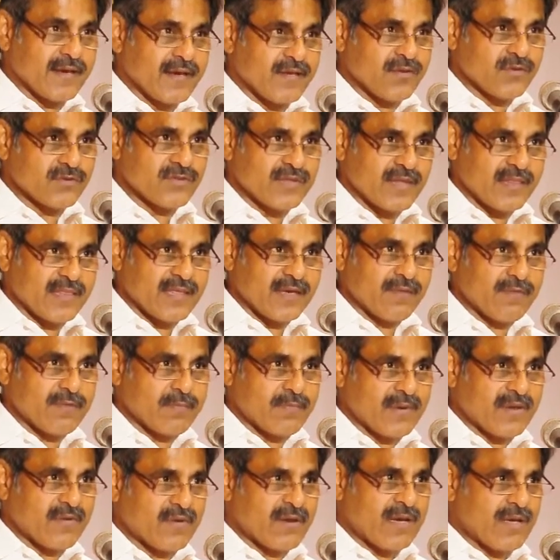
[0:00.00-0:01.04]

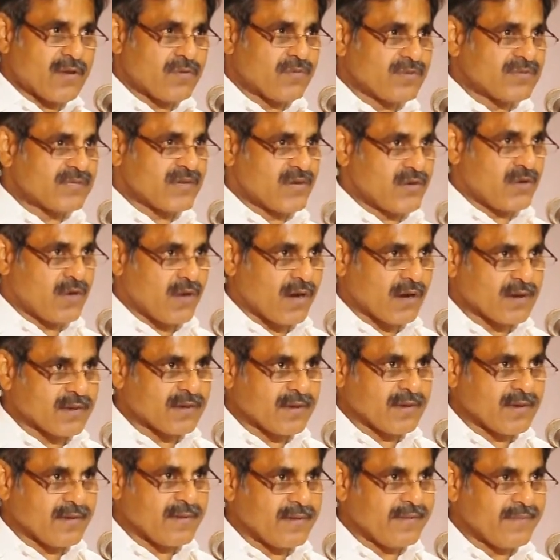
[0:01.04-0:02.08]
Viplav Garu is a
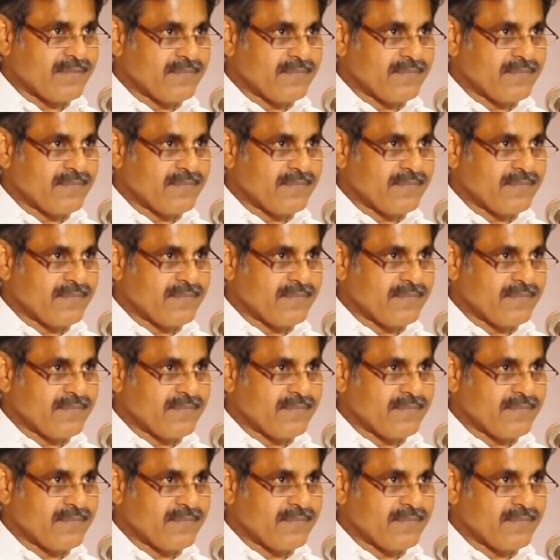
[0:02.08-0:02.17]
doctor,